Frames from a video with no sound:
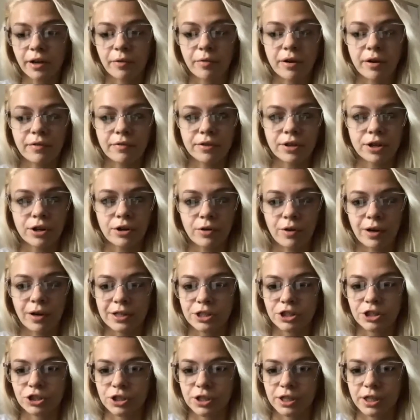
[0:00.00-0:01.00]
We have a
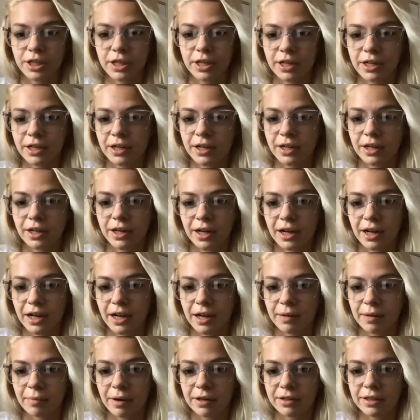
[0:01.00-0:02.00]
question here.
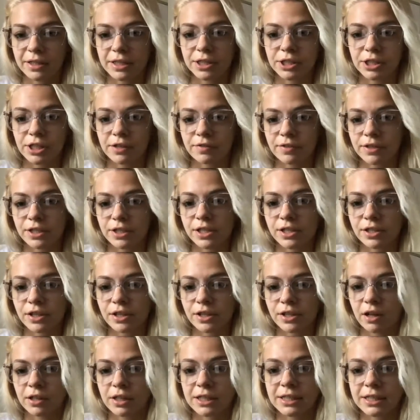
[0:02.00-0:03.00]
Are these services
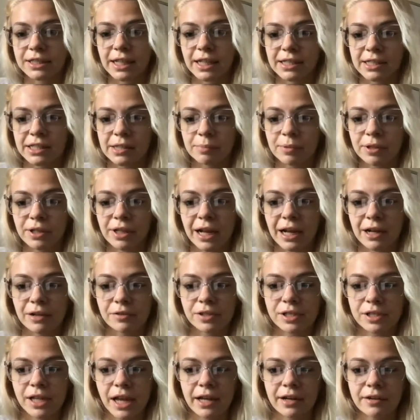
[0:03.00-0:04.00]
all accessible
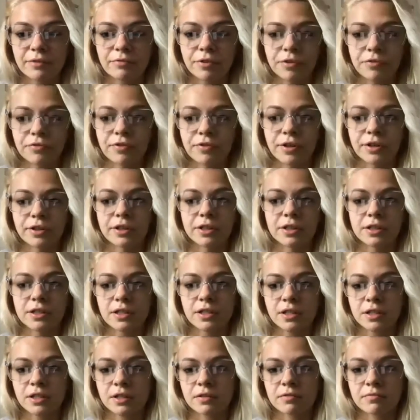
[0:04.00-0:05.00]
outside of
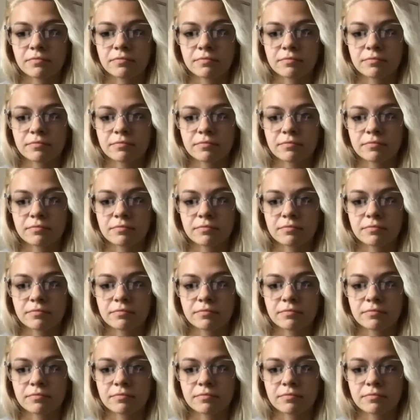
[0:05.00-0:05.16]
referrals?